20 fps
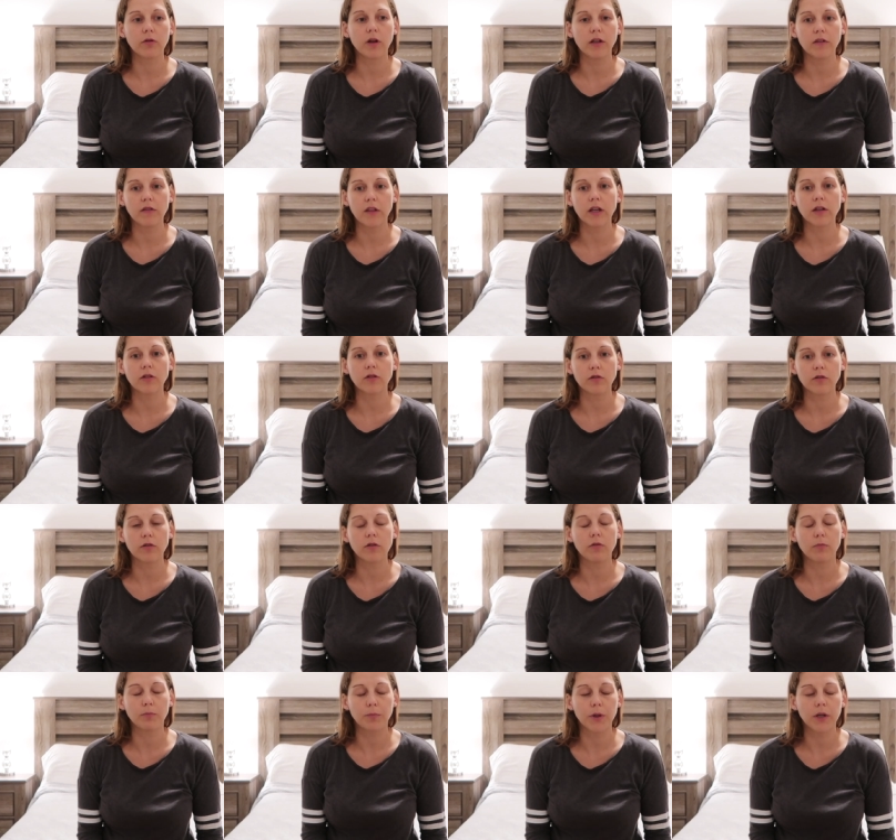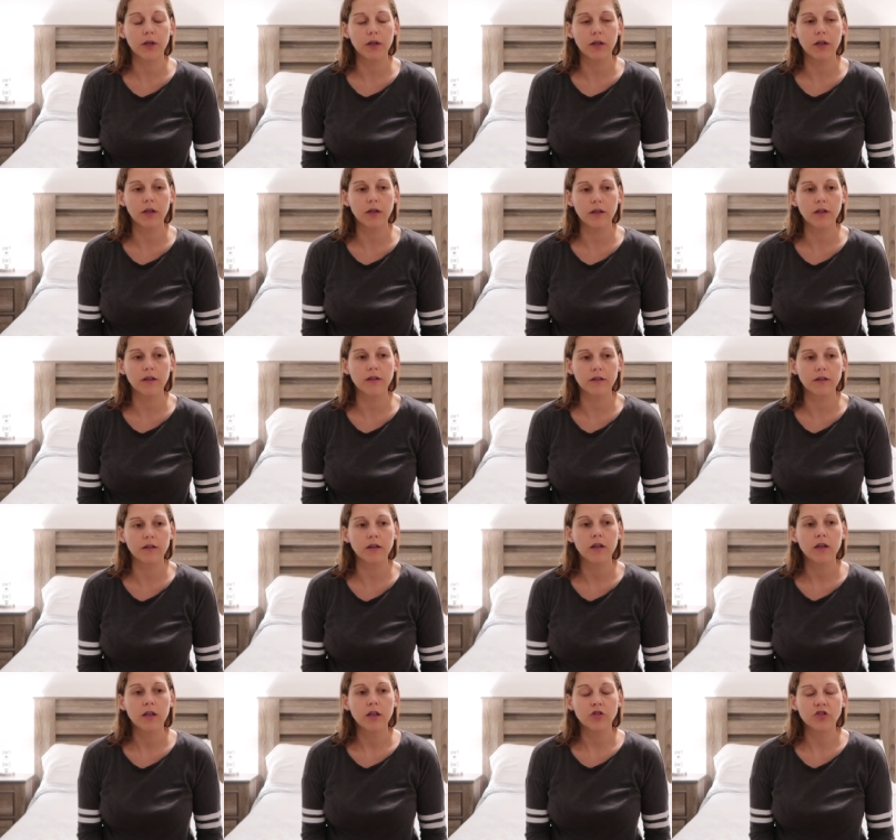the right thing to do, but it
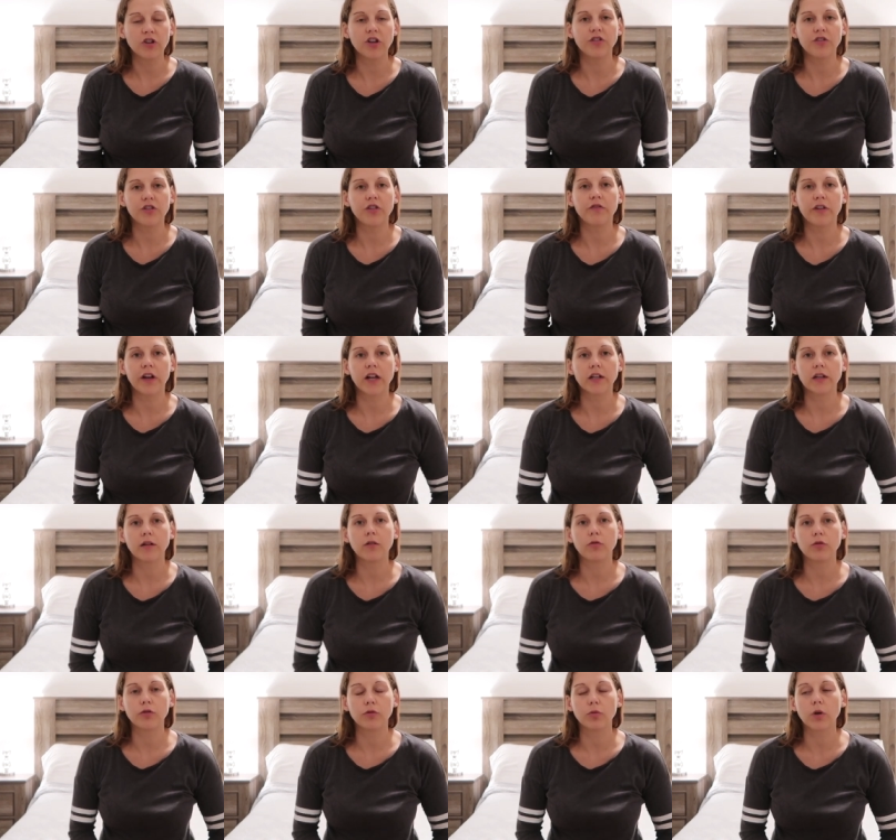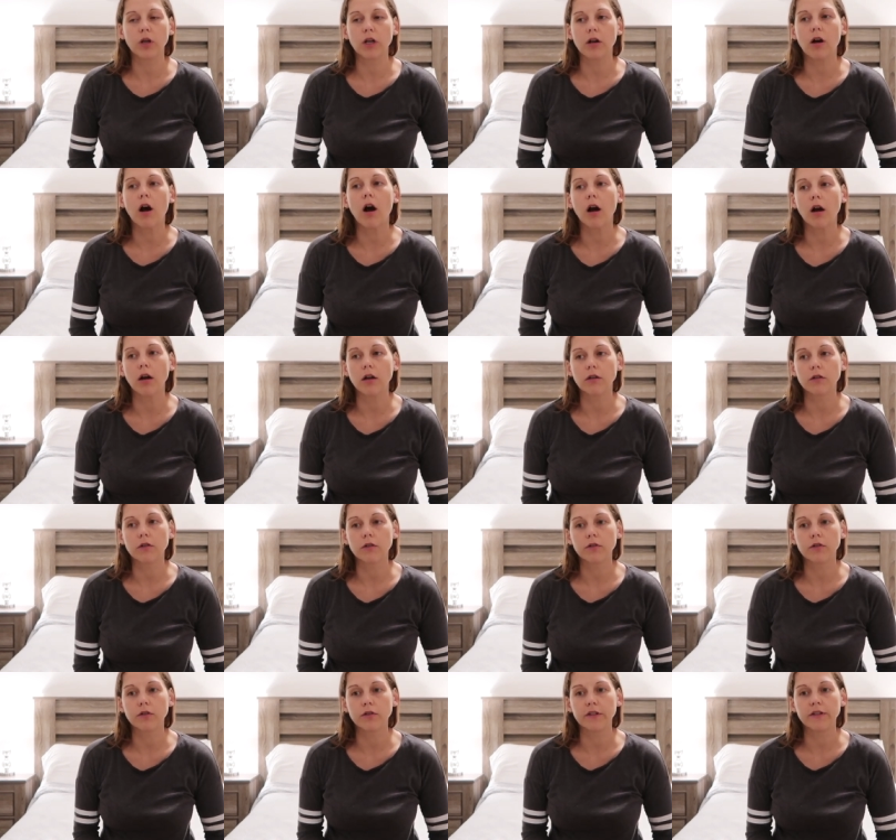doesn't change the fact that it was really hard
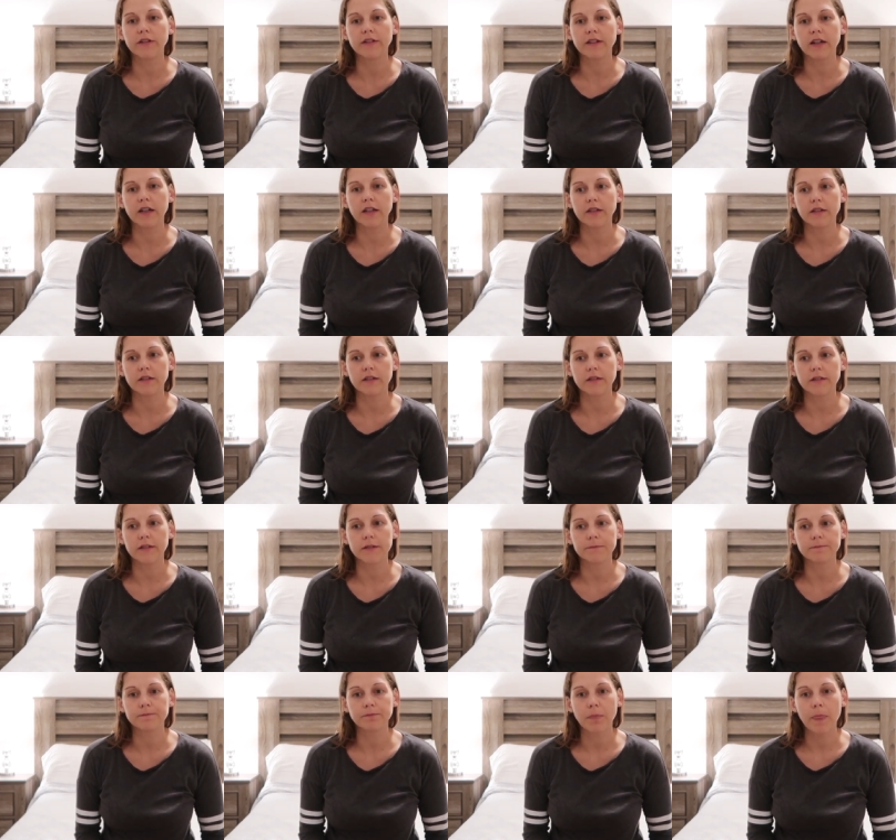to decide this.